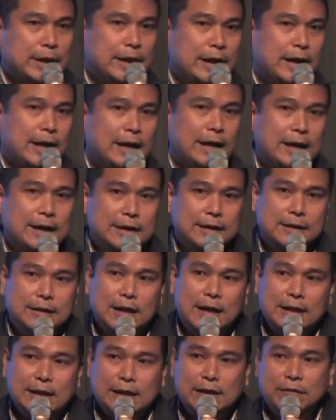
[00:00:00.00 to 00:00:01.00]

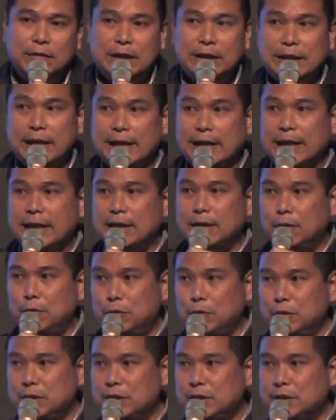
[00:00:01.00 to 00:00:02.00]
not even taking
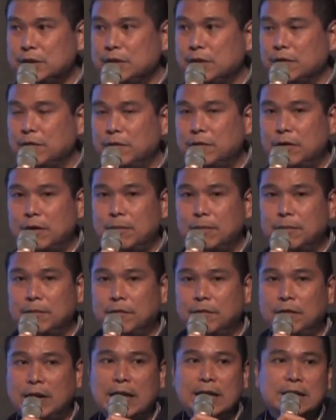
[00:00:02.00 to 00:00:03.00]
loans
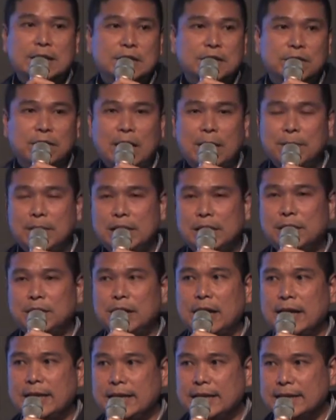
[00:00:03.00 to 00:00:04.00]
from friends, family,
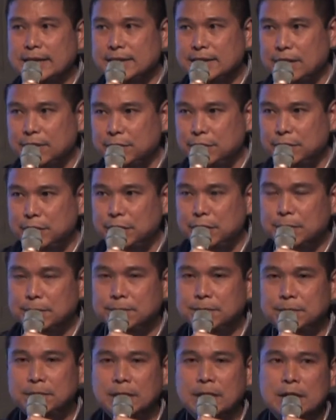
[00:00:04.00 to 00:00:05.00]
or any
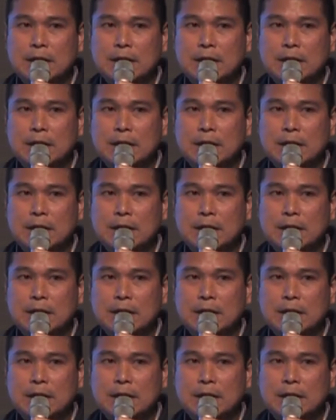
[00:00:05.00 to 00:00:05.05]
institution.